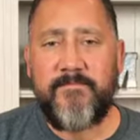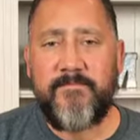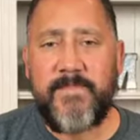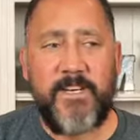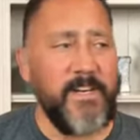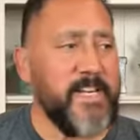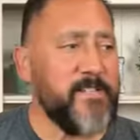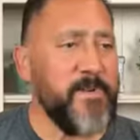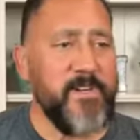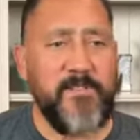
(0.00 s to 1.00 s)
They're going to
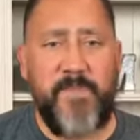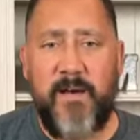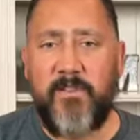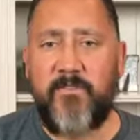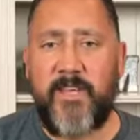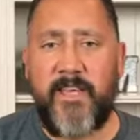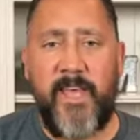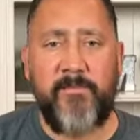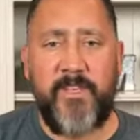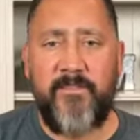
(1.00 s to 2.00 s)
experience Babylonian
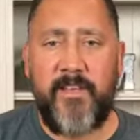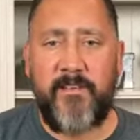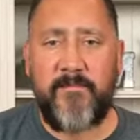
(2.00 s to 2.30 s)
captivity.